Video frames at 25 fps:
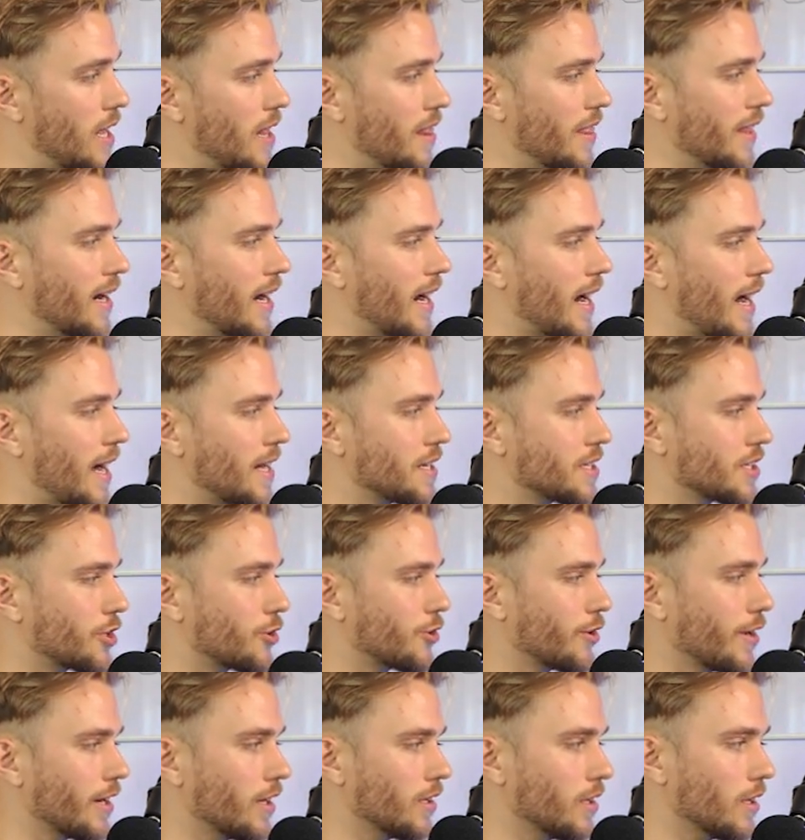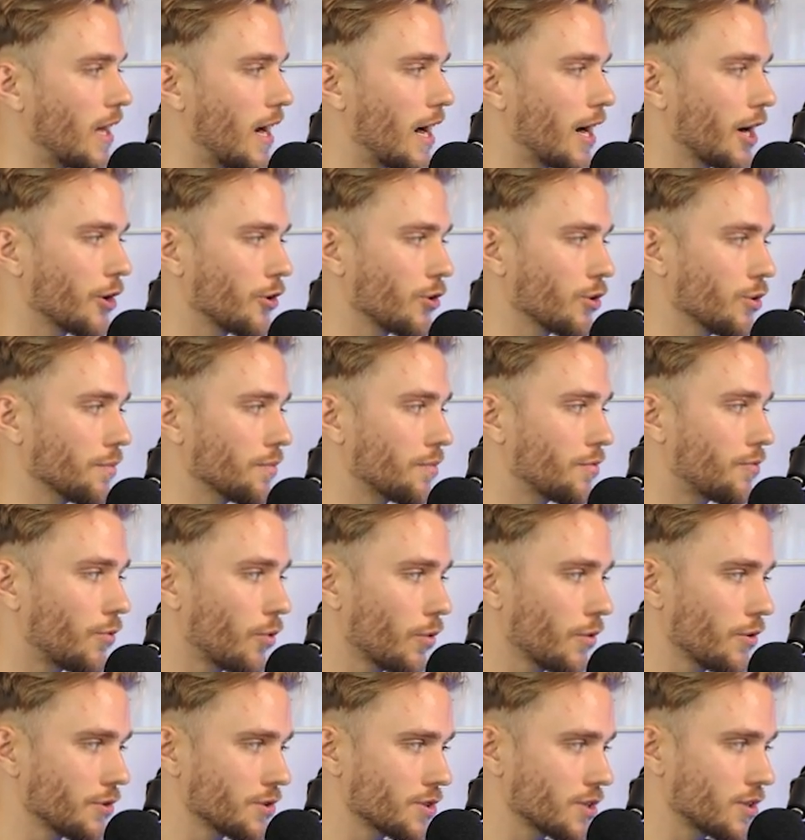Then I had to create a log group
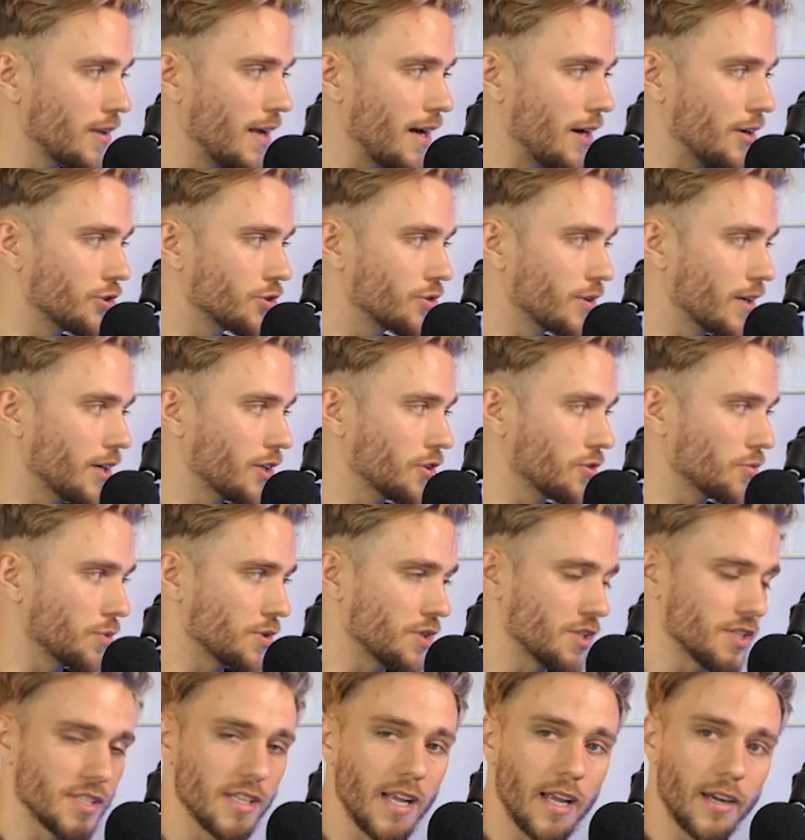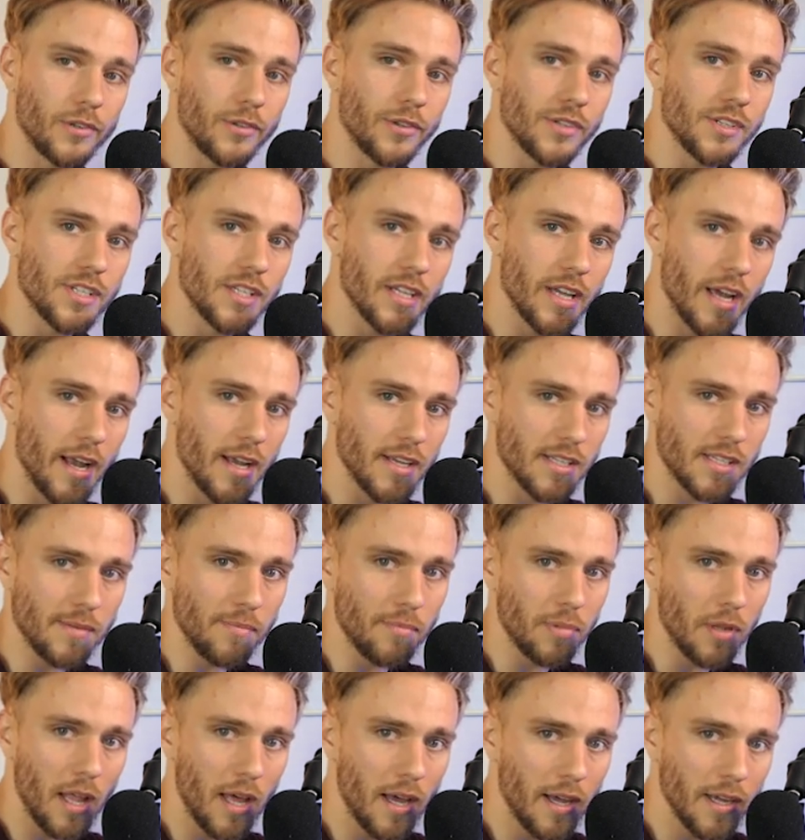for those CloudTrails, which is not only CIS
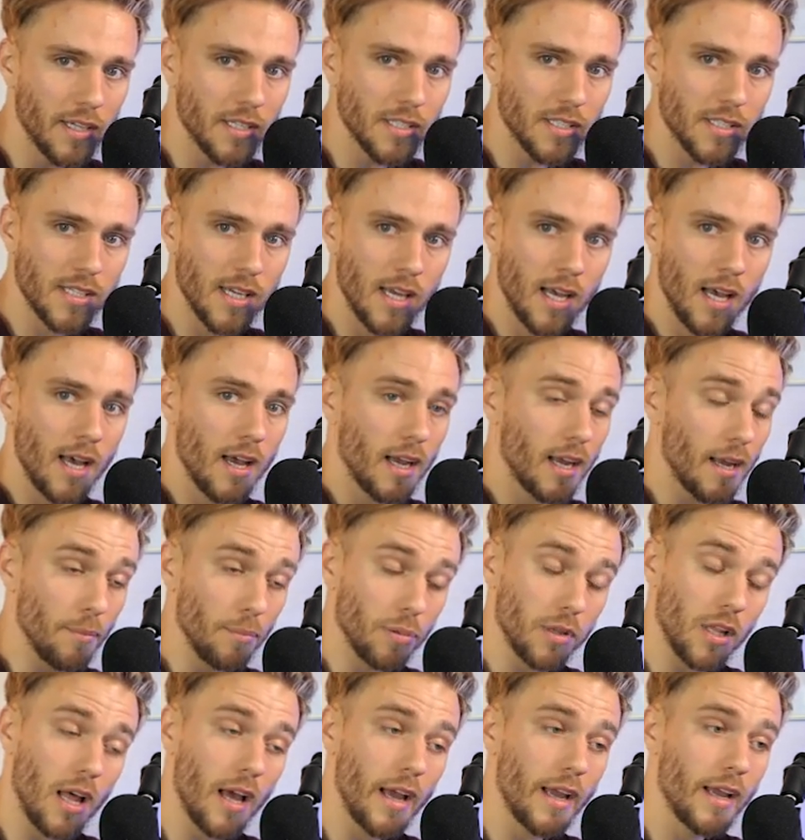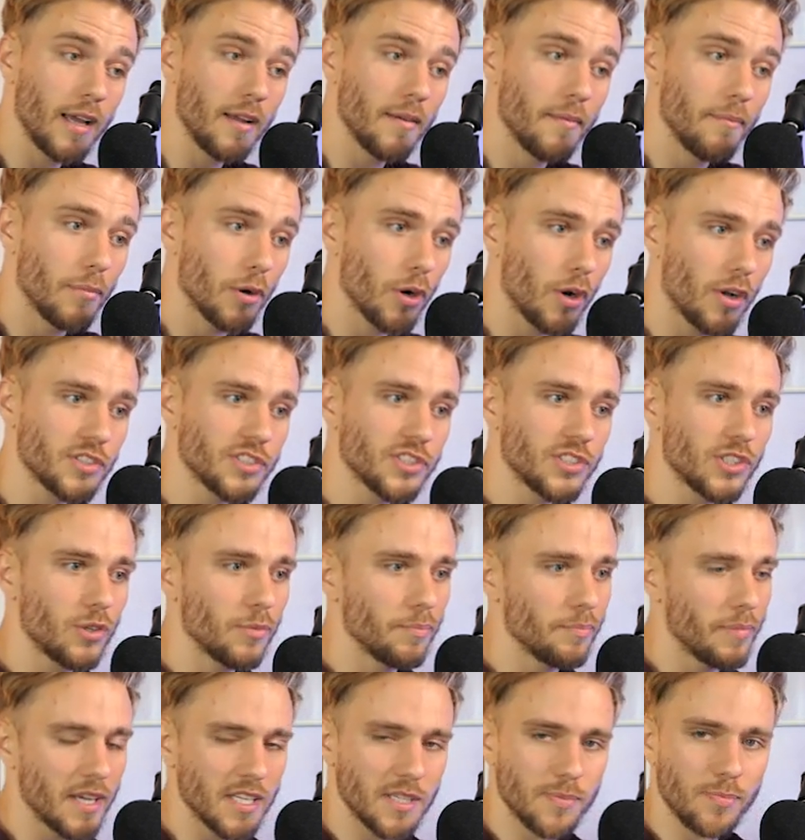compliant, but also
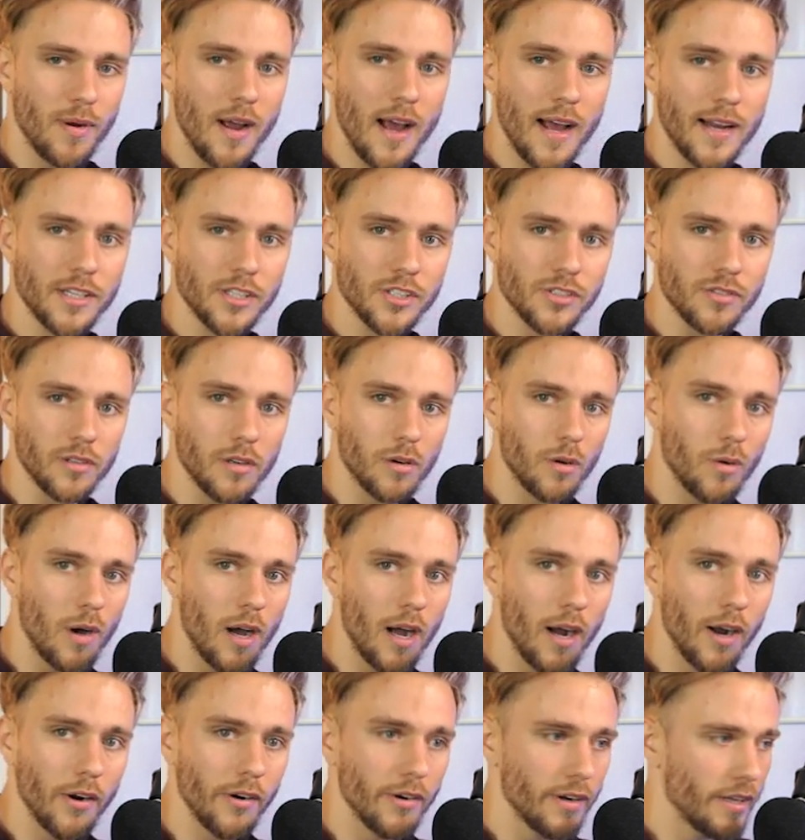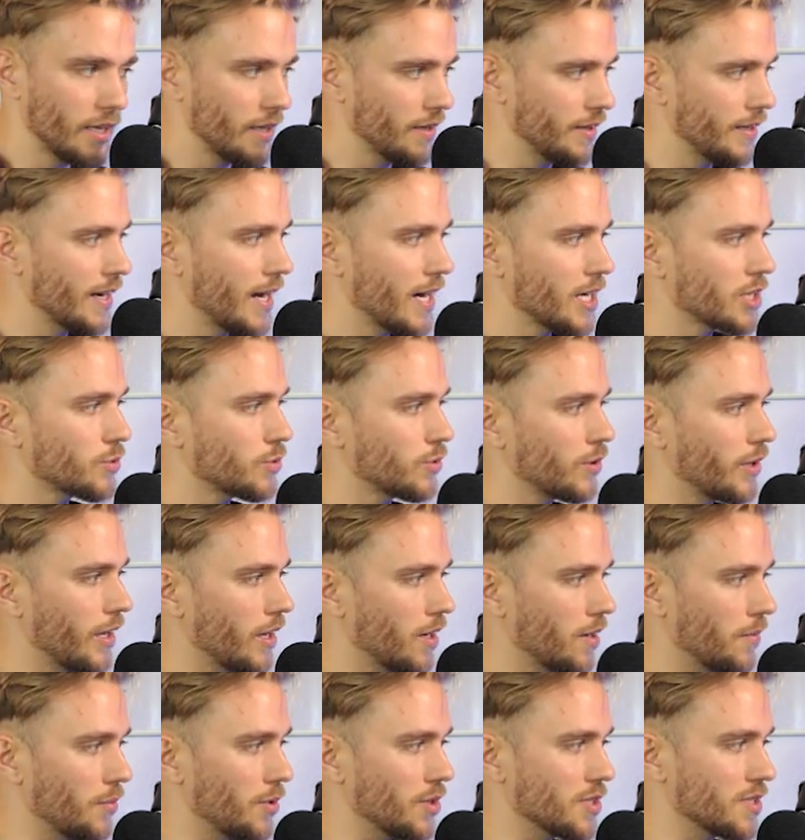best practice required in the actual
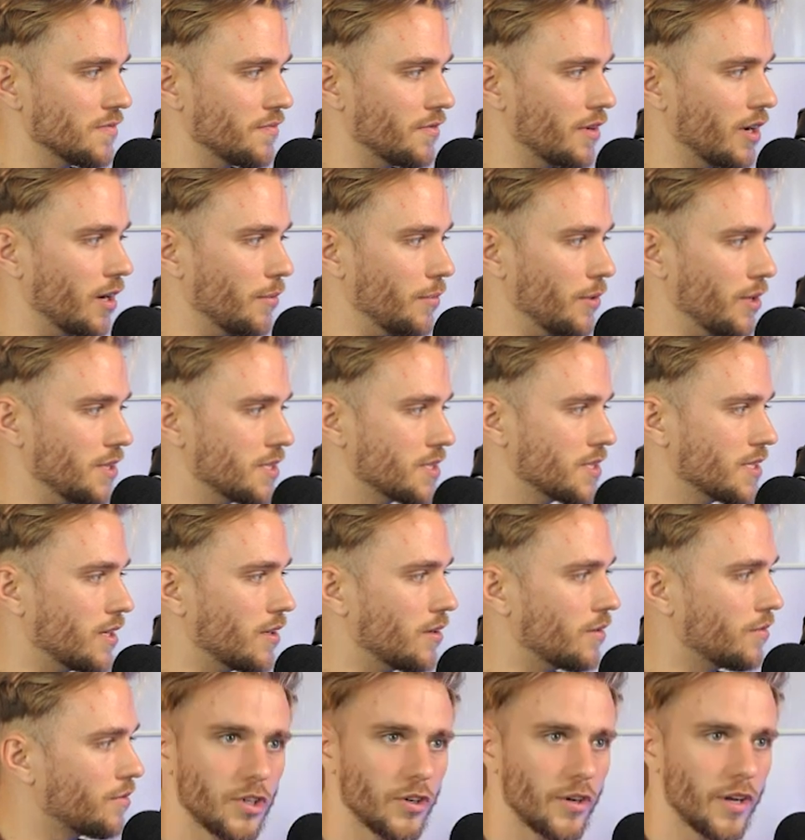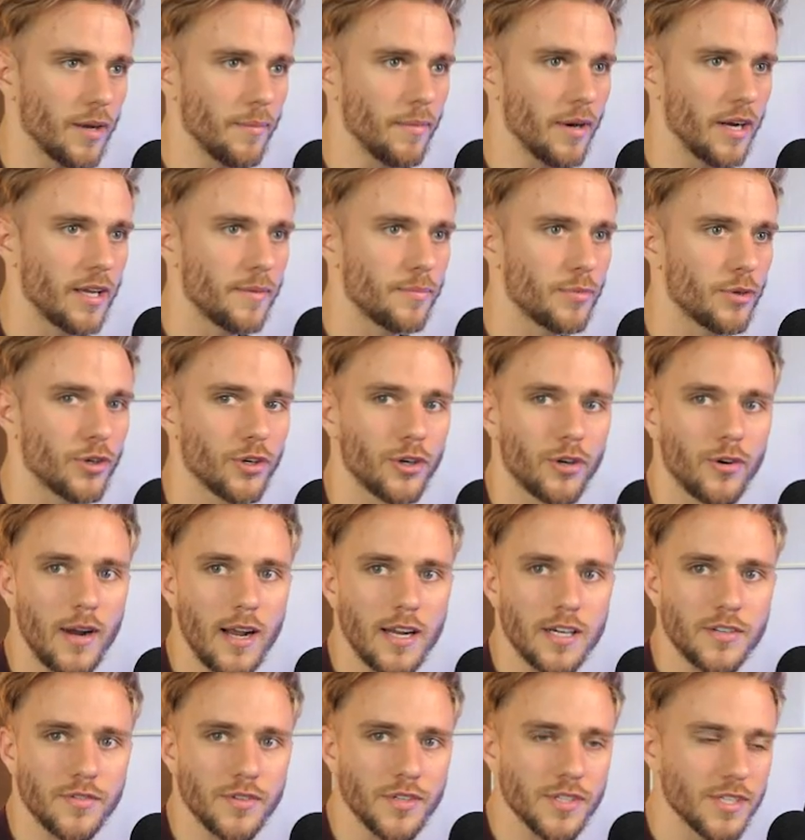AWS environment itself. Okay, my computer
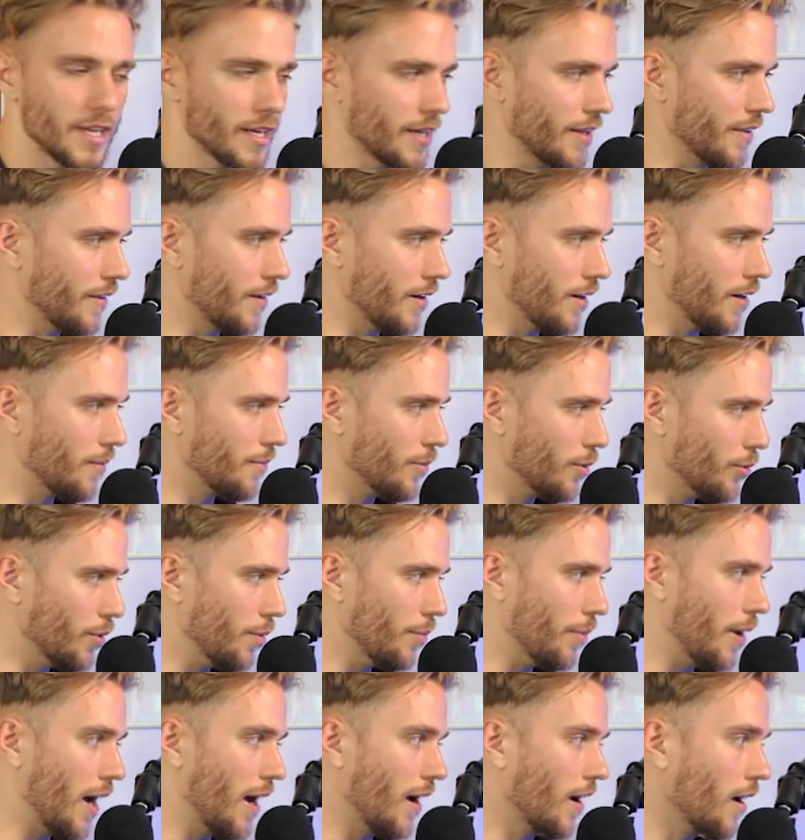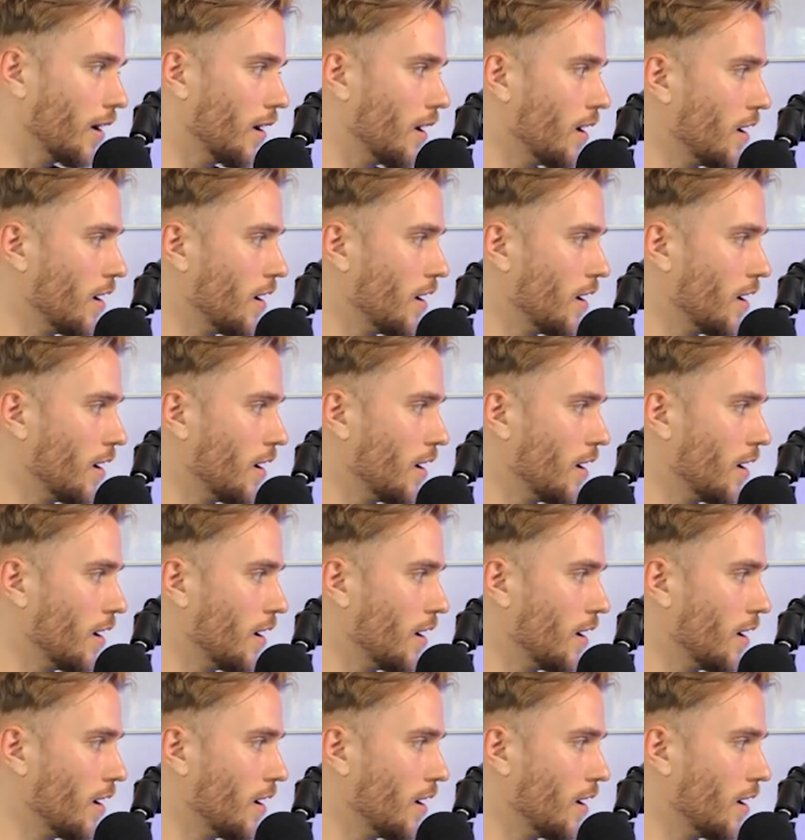crashed for a second there, but we're back.